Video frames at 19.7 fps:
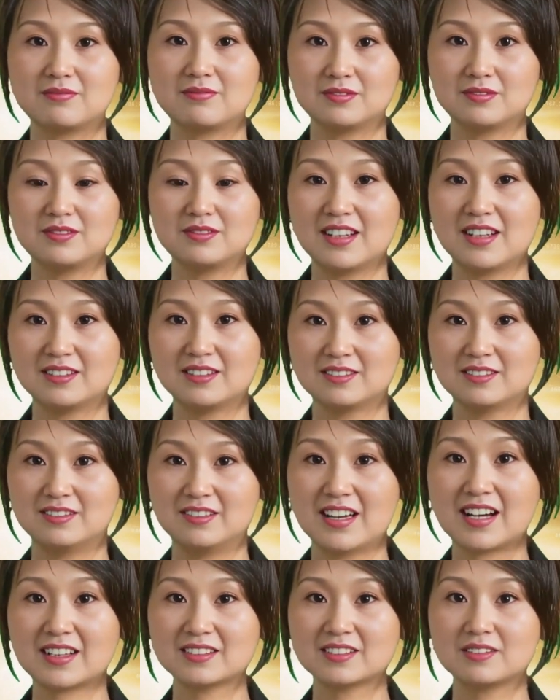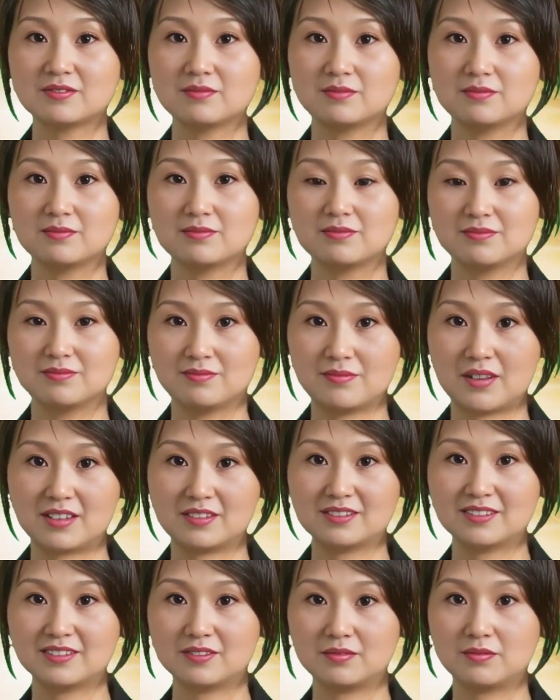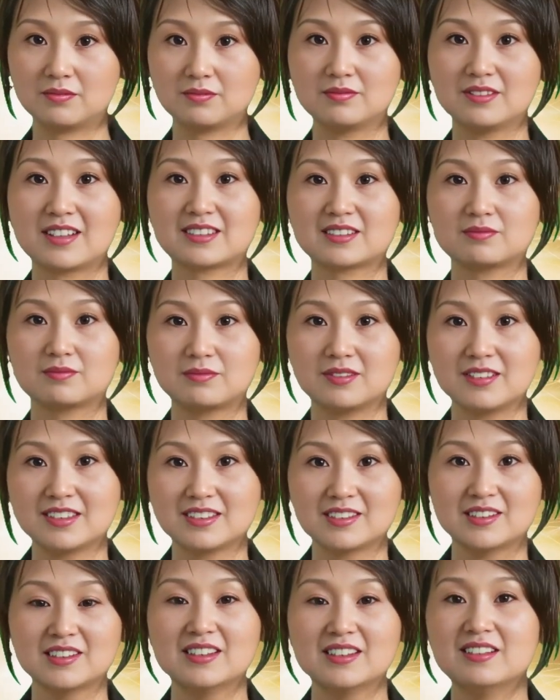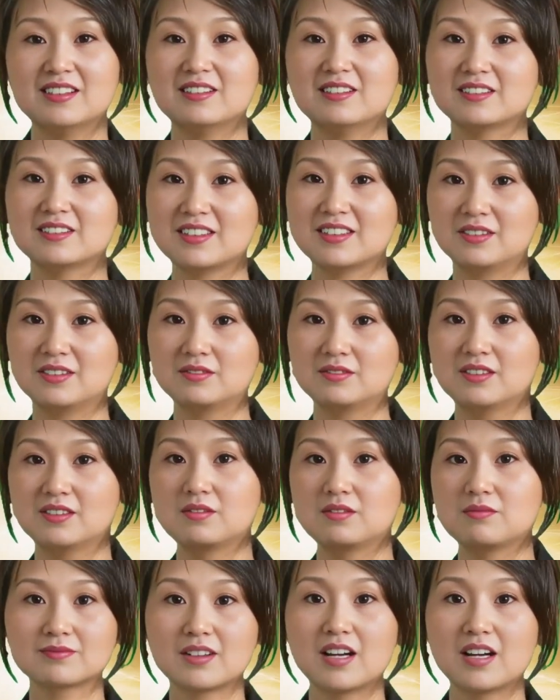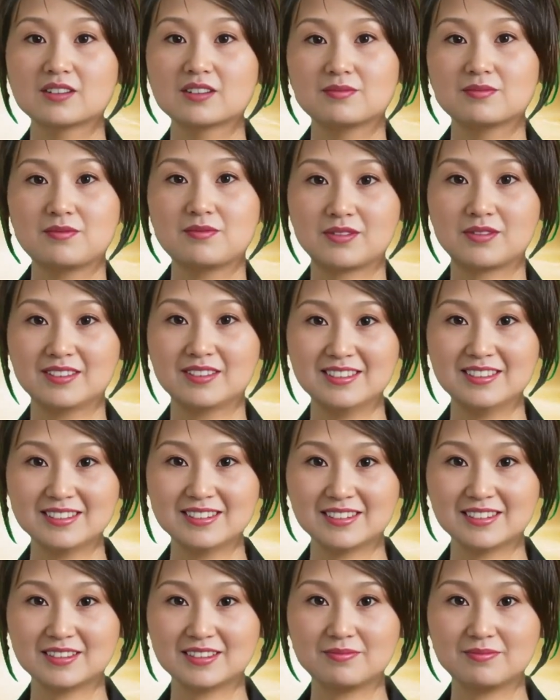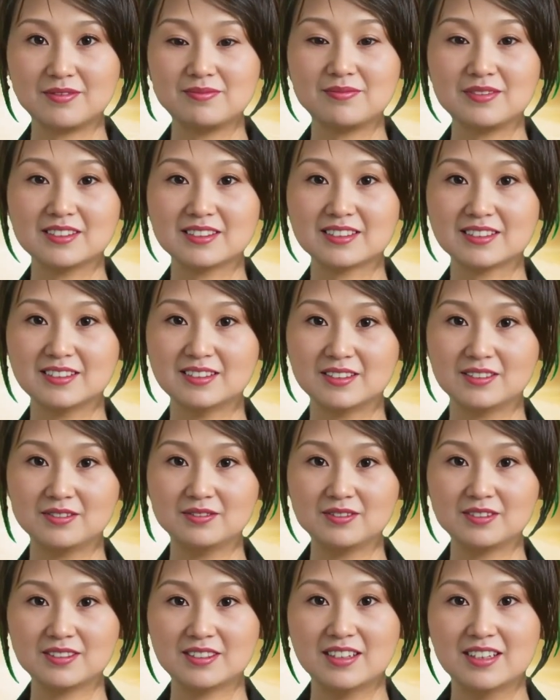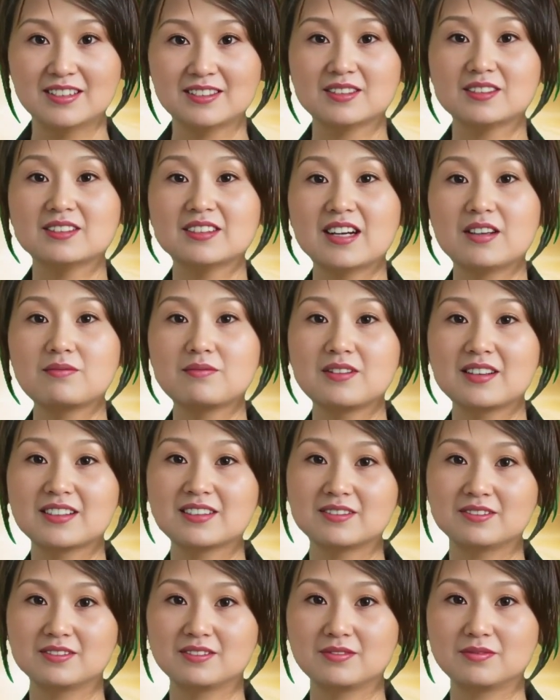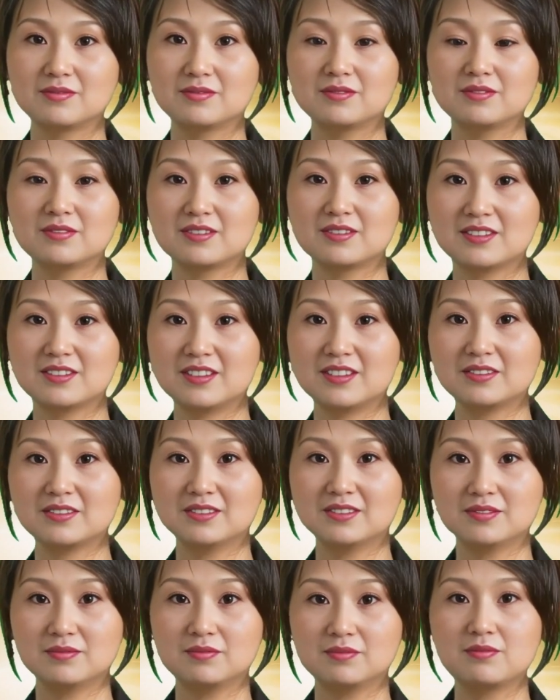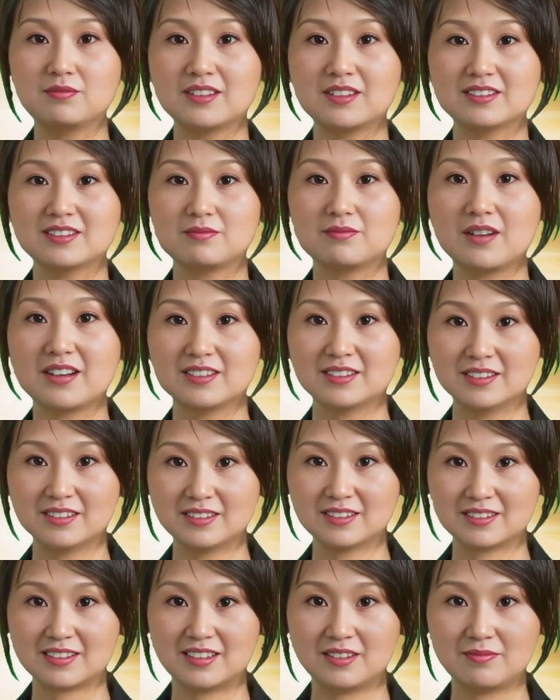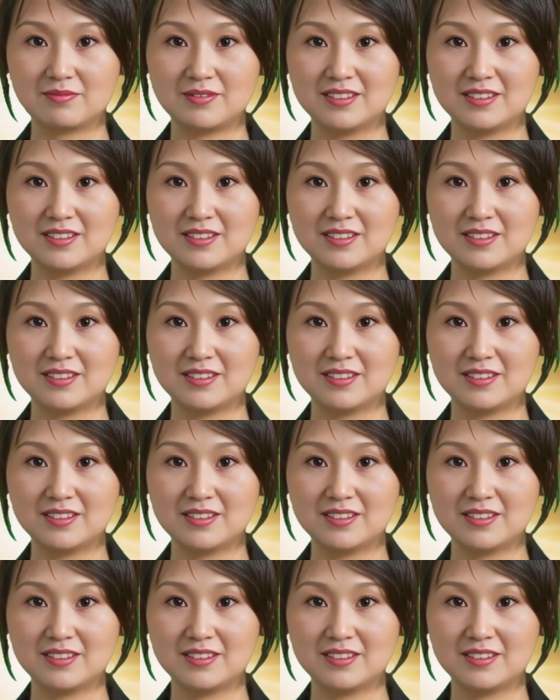Guo Jian, 43, from China, holds dual German and Chinese citizenship, a relatively rare status among the general population.